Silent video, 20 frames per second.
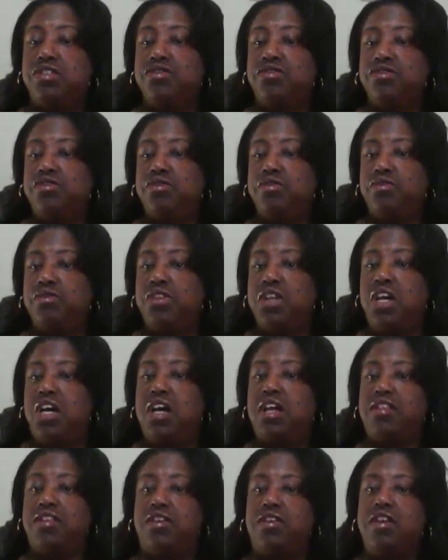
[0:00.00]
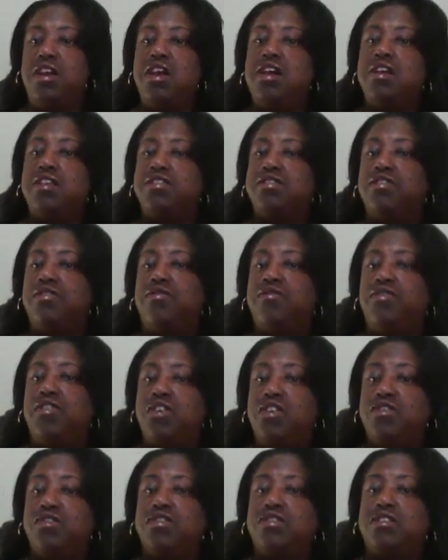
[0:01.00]
to the other. So
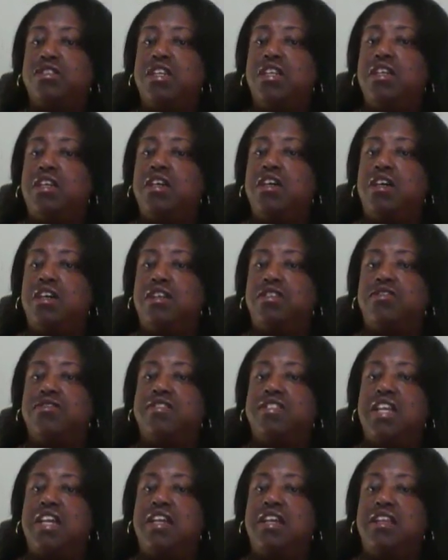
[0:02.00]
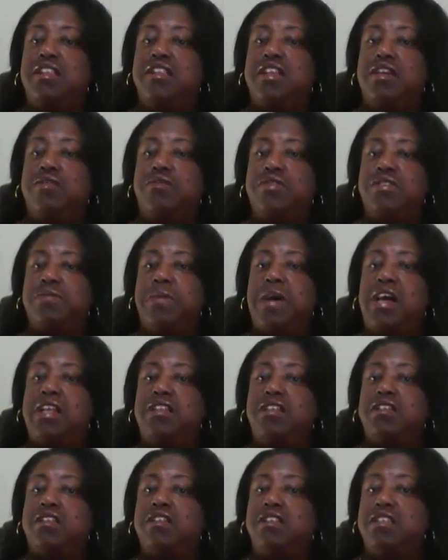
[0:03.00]
first, understand that
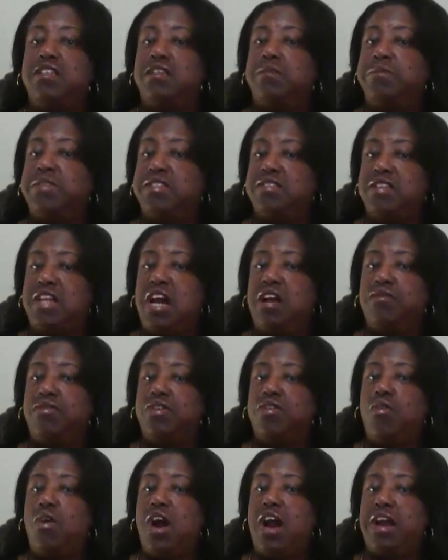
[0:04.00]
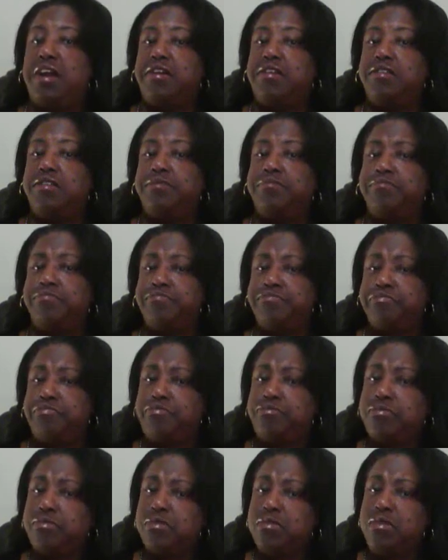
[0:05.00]
responding to them is not required,
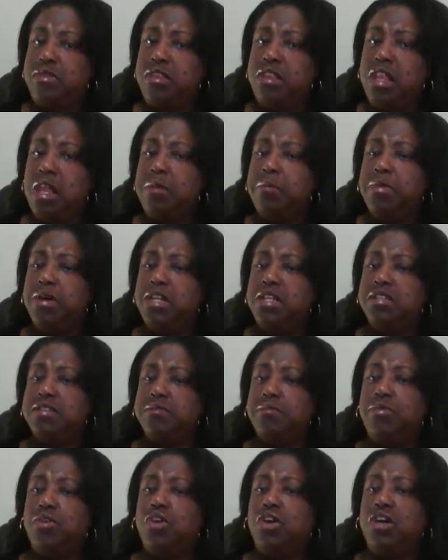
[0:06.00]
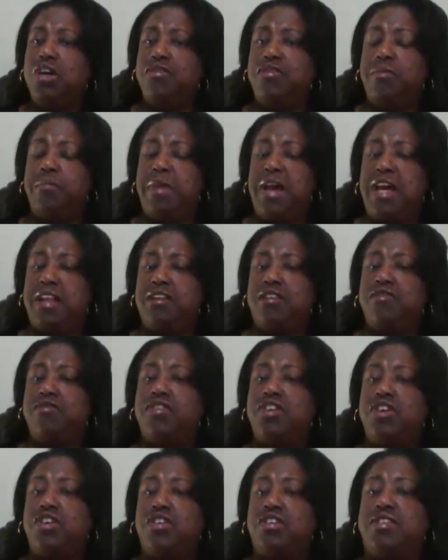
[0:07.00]
but it's more of a matter of
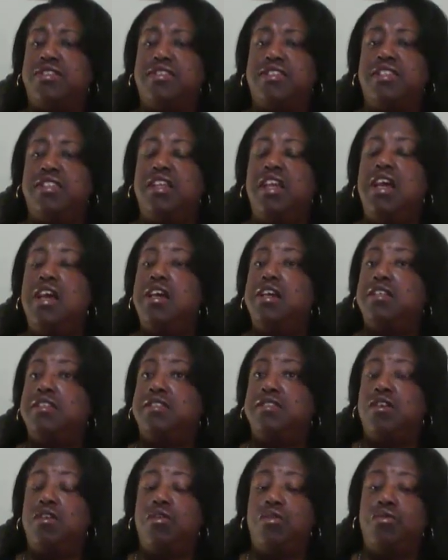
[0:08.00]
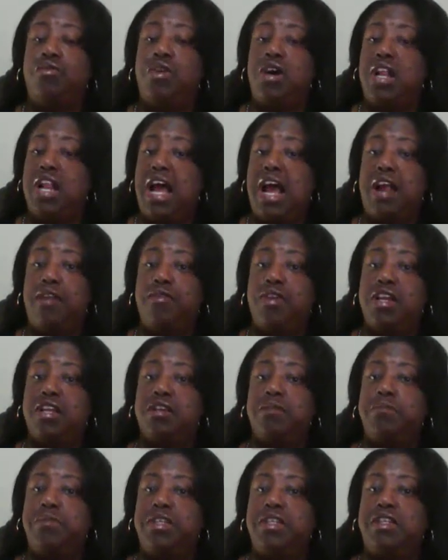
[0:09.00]
courtesy. So what I
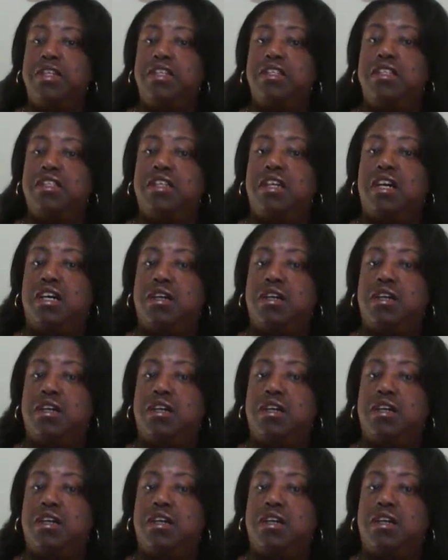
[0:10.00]
recommend